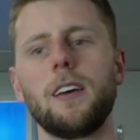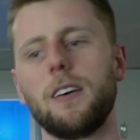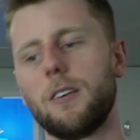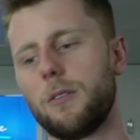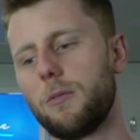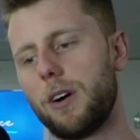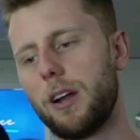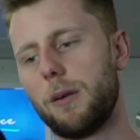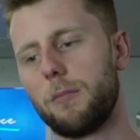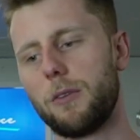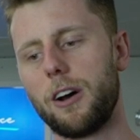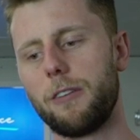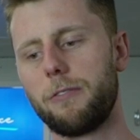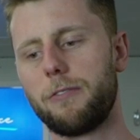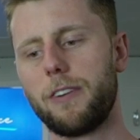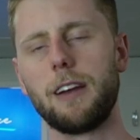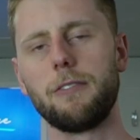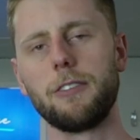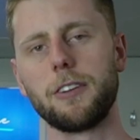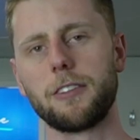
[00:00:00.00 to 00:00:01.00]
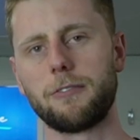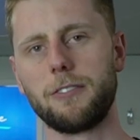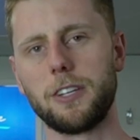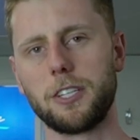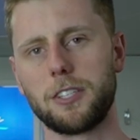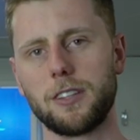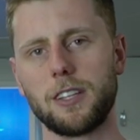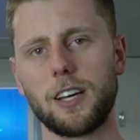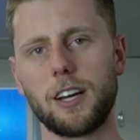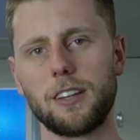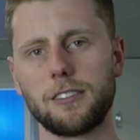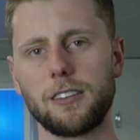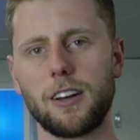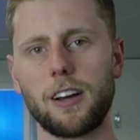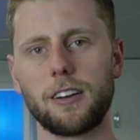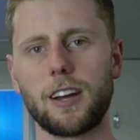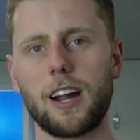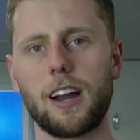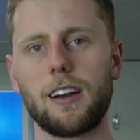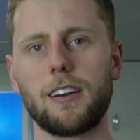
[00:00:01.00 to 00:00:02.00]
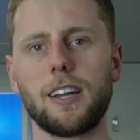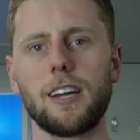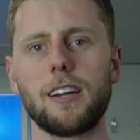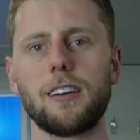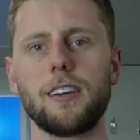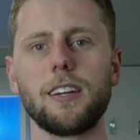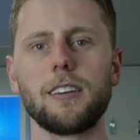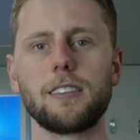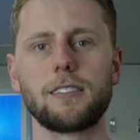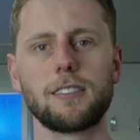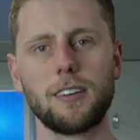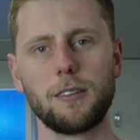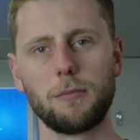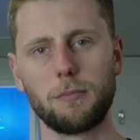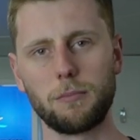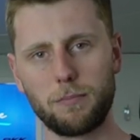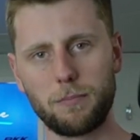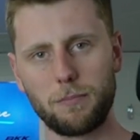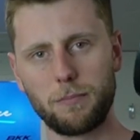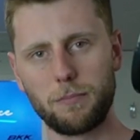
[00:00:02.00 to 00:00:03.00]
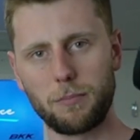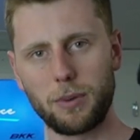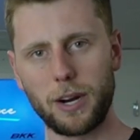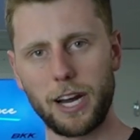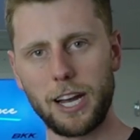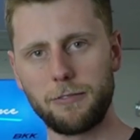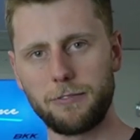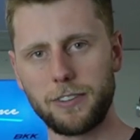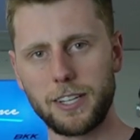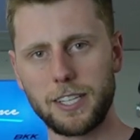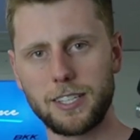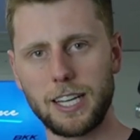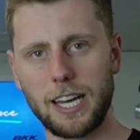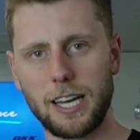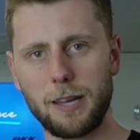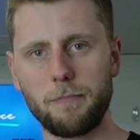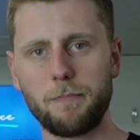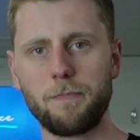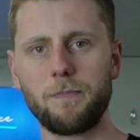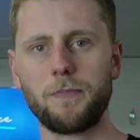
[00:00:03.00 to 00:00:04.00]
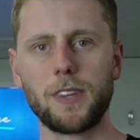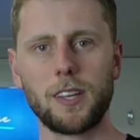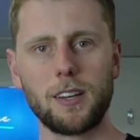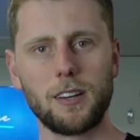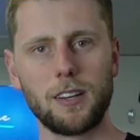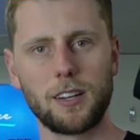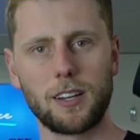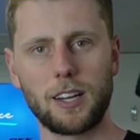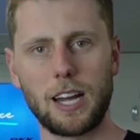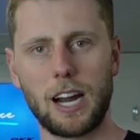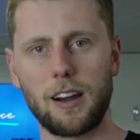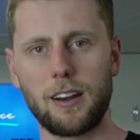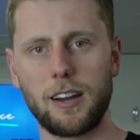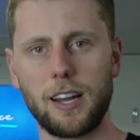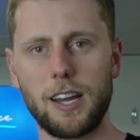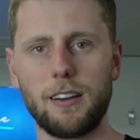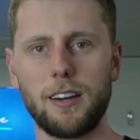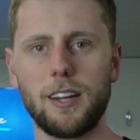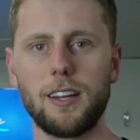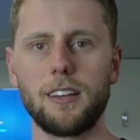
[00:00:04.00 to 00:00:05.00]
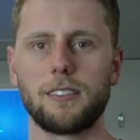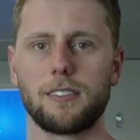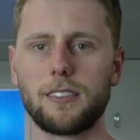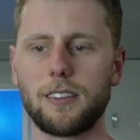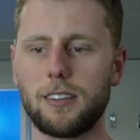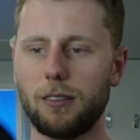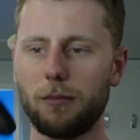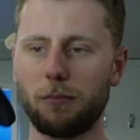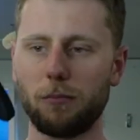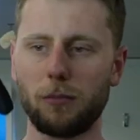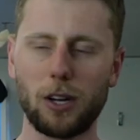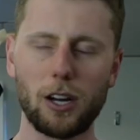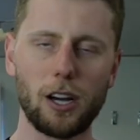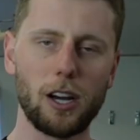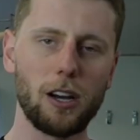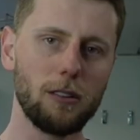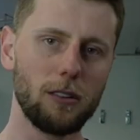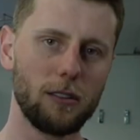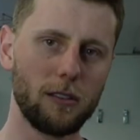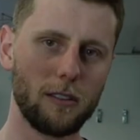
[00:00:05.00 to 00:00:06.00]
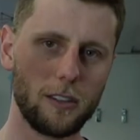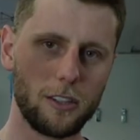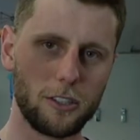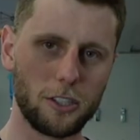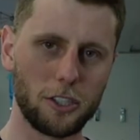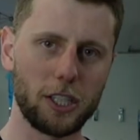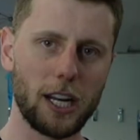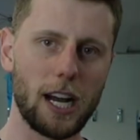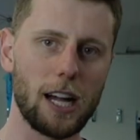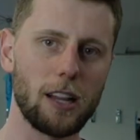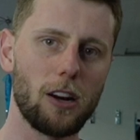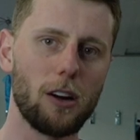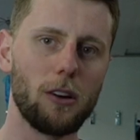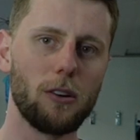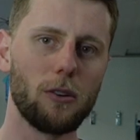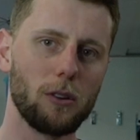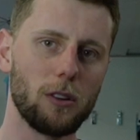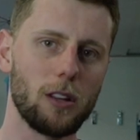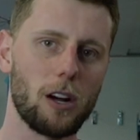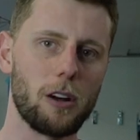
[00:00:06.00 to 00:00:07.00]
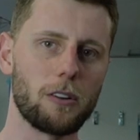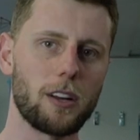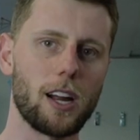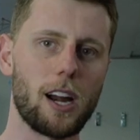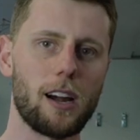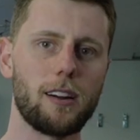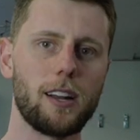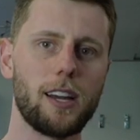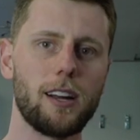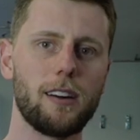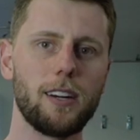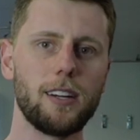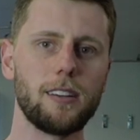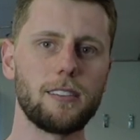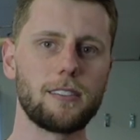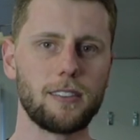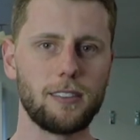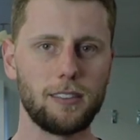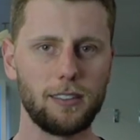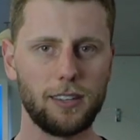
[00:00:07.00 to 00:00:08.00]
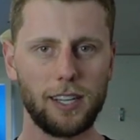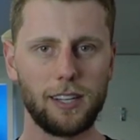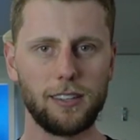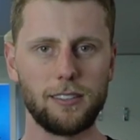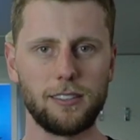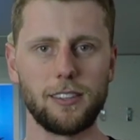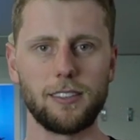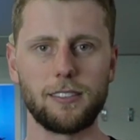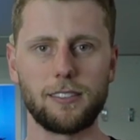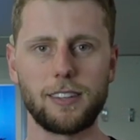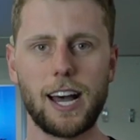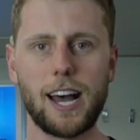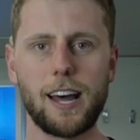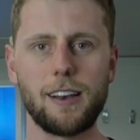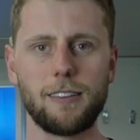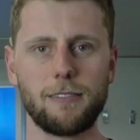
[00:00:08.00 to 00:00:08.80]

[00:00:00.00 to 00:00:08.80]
One of my favourites fishing those low current areas. Braid for deep, current areas, mono, shallow or low current areas. Easy as that.